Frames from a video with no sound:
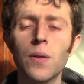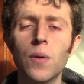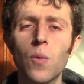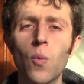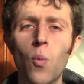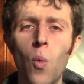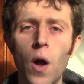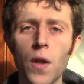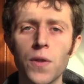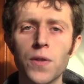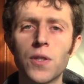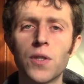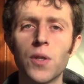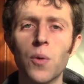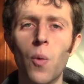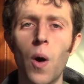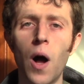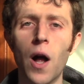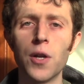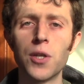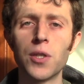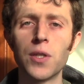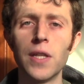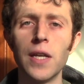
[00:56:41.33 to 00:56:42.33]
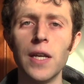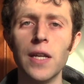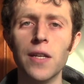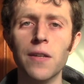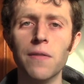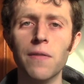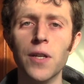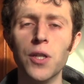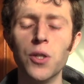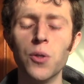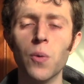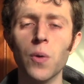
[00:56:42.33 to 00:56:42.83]
wants to watch the
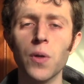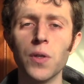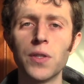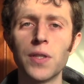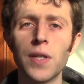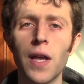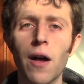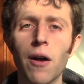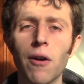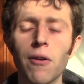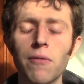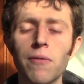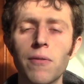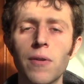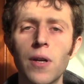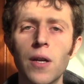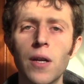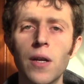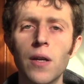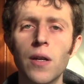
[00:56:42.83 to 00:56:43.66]
individual self